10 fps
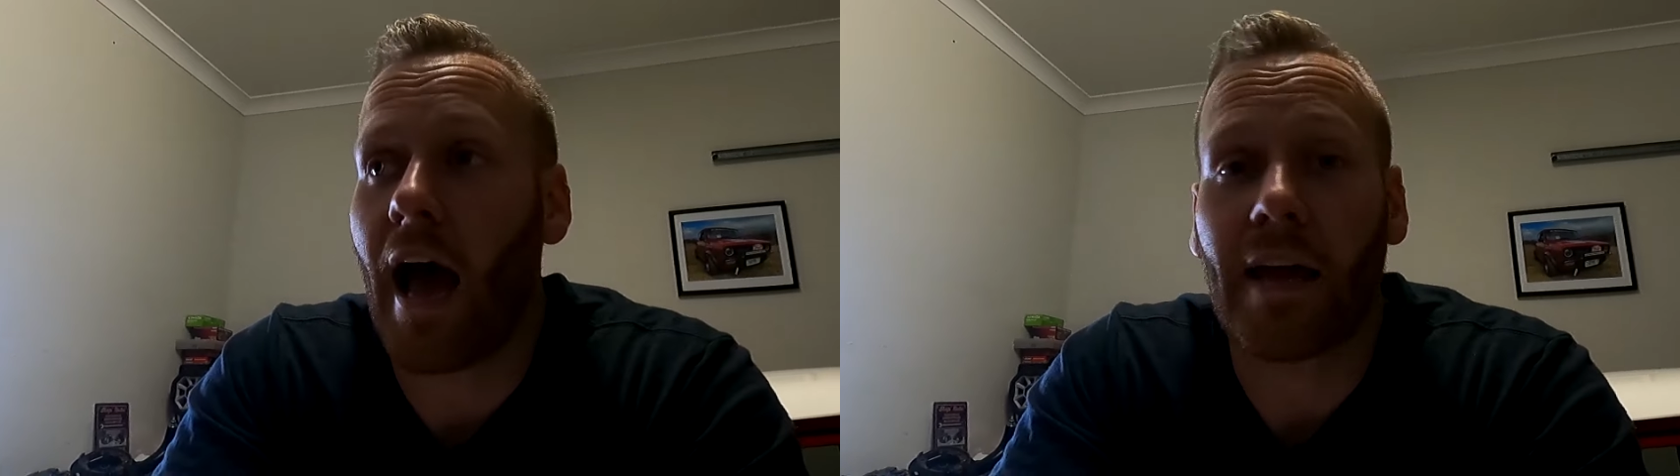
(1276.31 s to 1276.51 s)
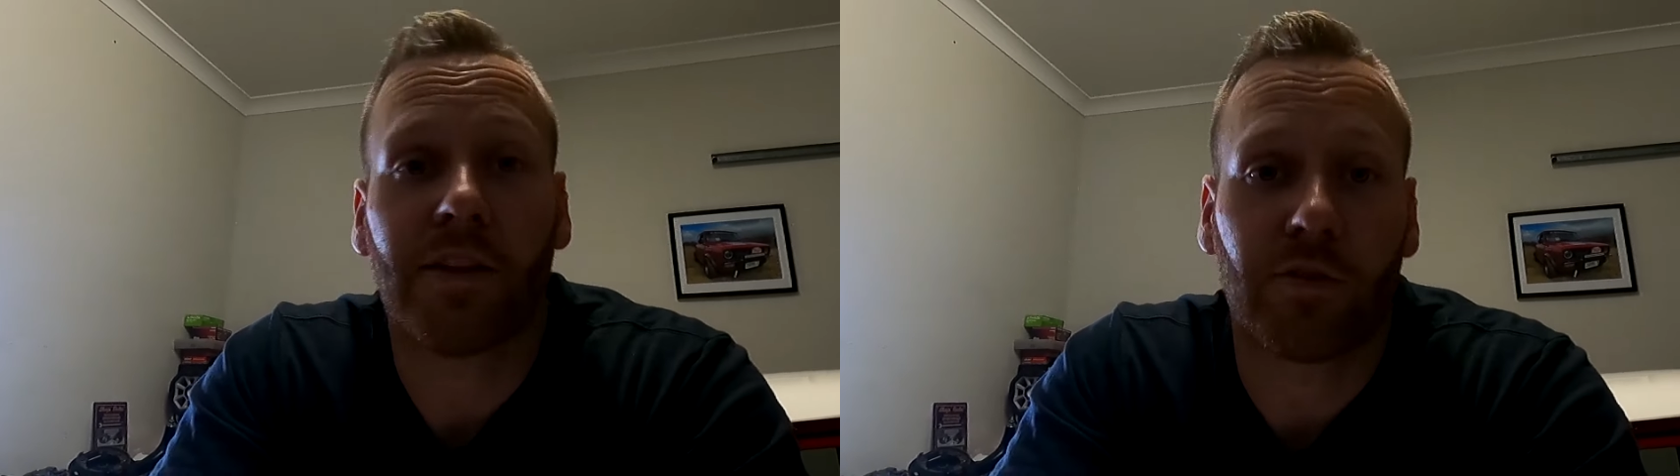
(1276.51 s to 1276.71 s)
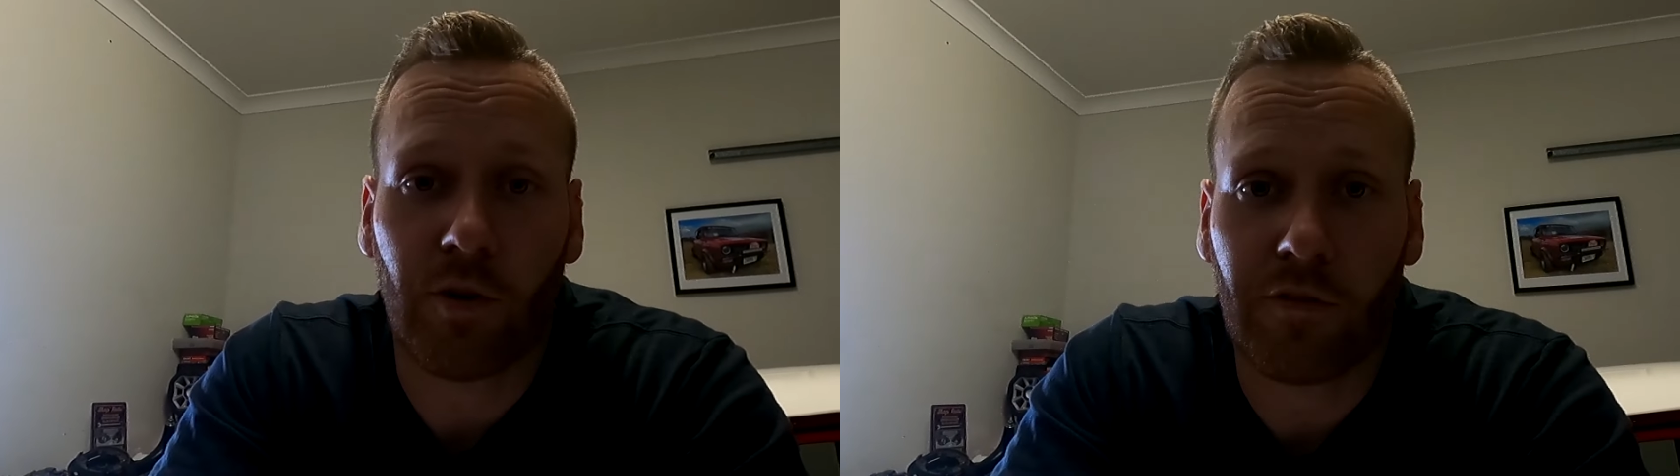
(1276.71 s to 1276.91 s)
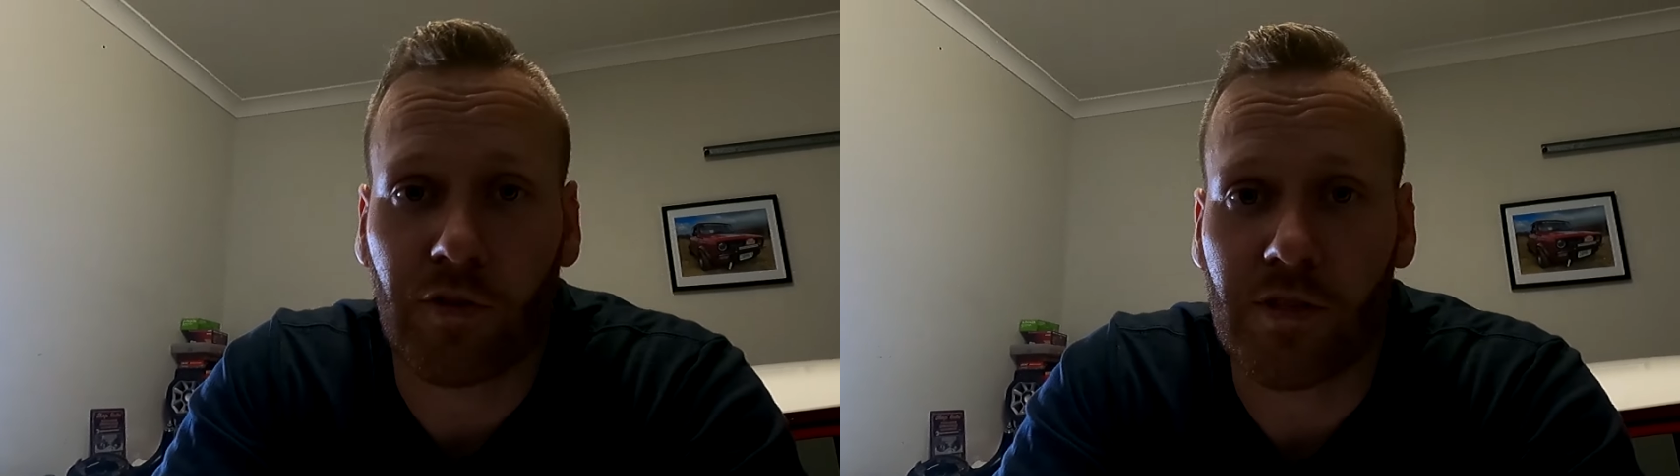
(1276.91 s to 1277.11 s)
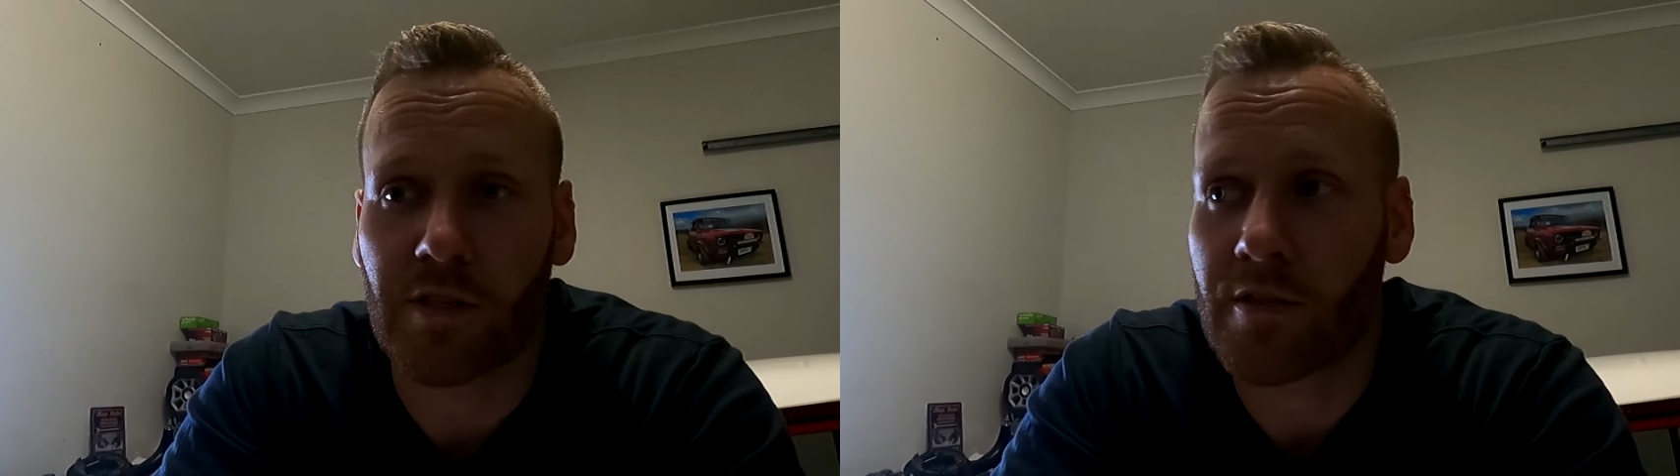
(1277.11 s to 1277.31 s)
A3,
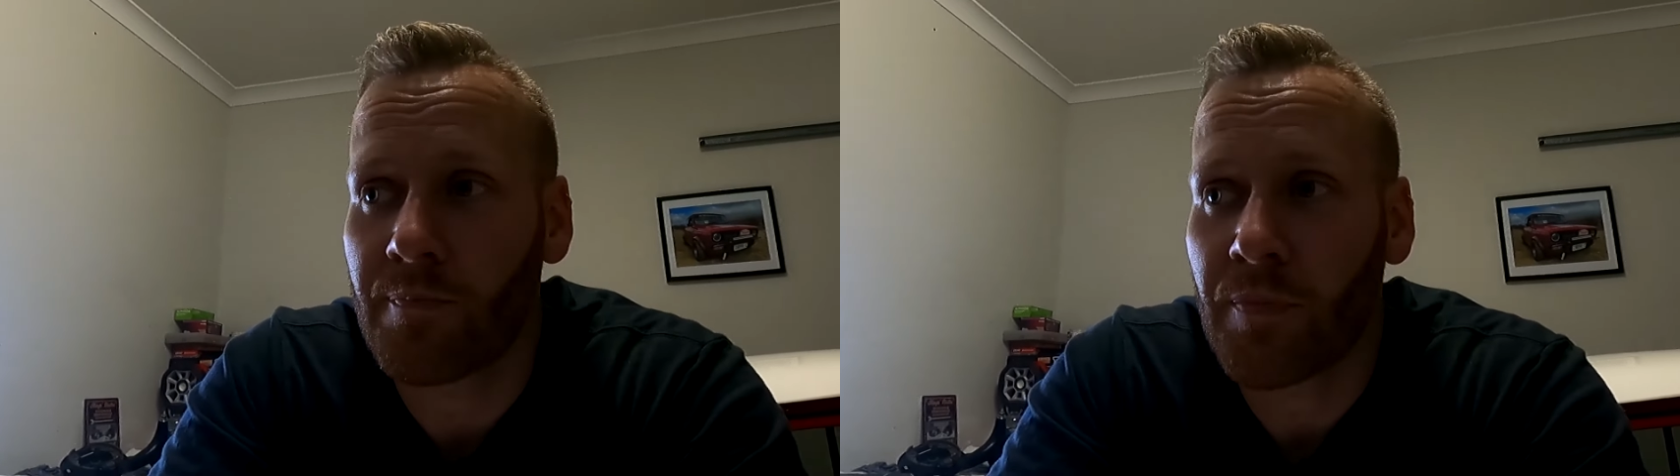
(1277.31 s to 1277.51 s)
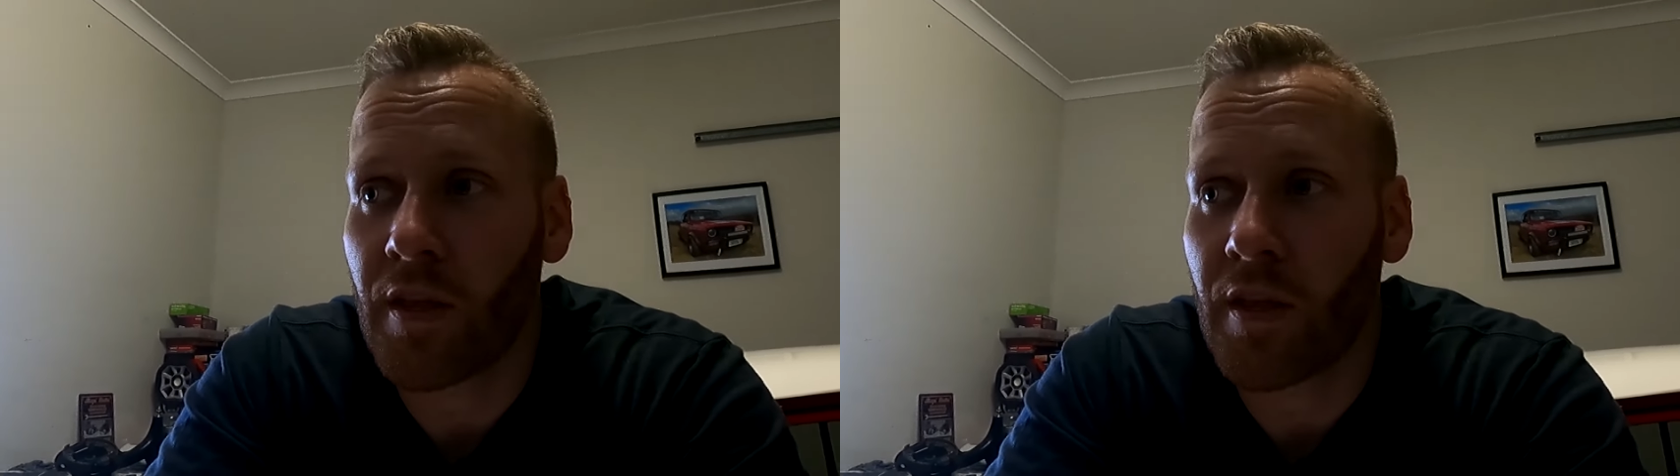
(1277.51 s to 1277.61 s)
for instance,